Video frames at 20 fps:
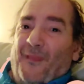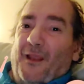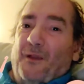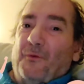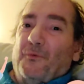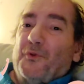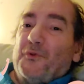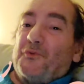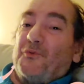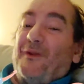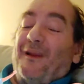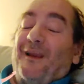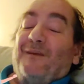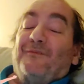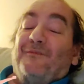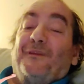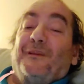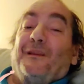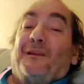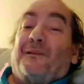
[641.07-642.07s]
And we're
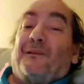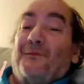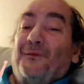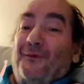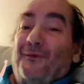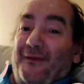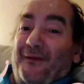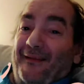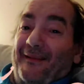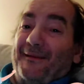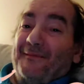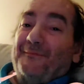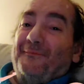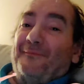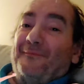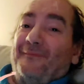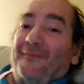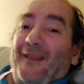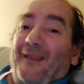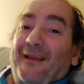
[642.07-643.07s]
traveling through it at
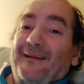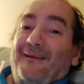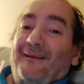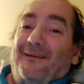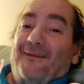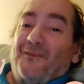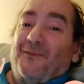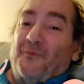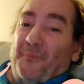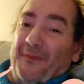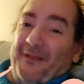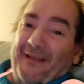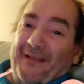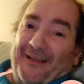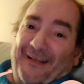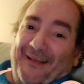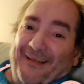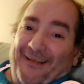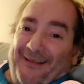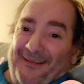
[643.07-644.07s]
lightning
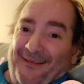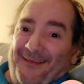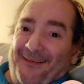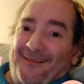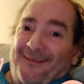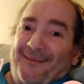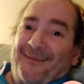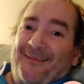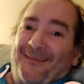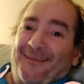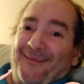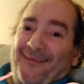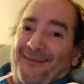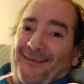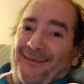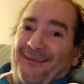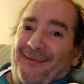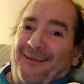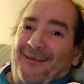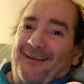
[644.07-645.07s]
speed.
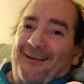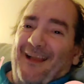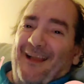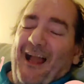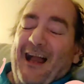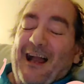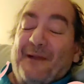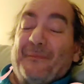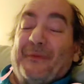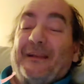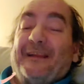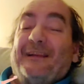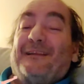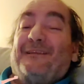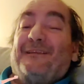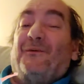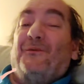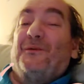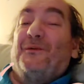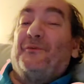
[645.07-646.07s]
I mean,
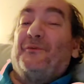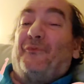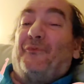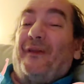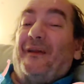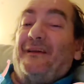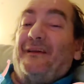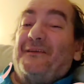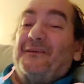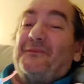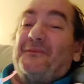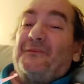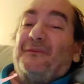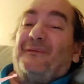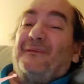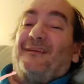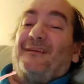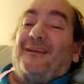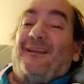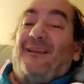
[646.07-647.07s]
it's going
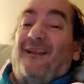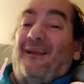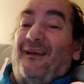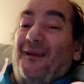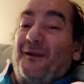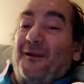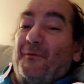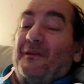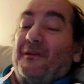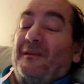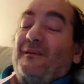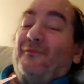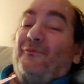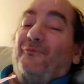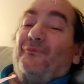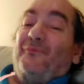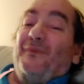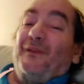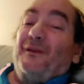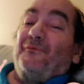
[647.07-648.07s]
faster than light. Because
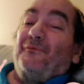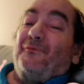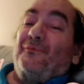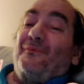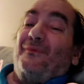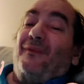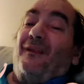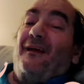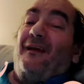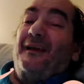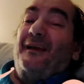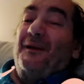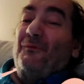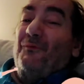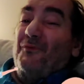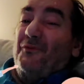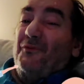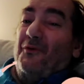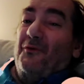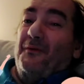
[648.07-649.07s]
if light
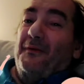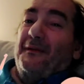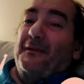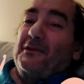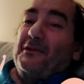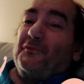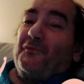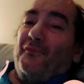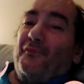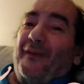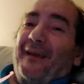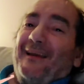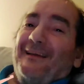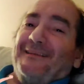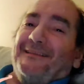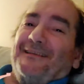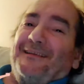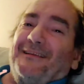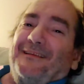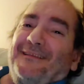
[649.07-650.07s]
was going as
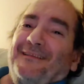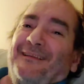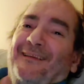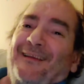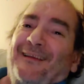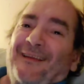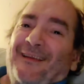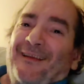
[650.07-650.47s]
fast as